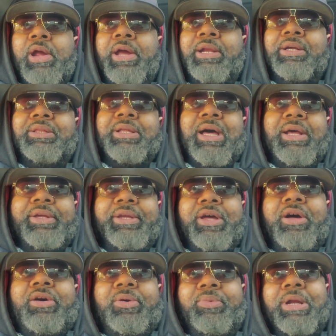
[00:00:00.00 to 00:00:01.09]
And a lot of
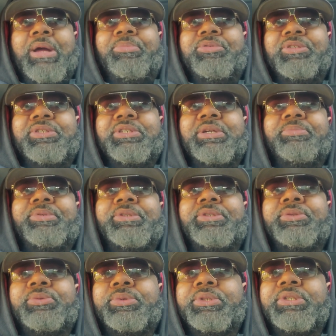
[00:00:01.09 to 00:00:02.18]
y'all, when I present
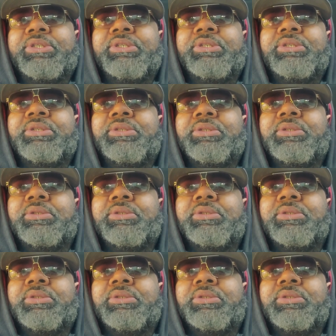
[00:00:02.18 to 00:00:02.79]
opportunities,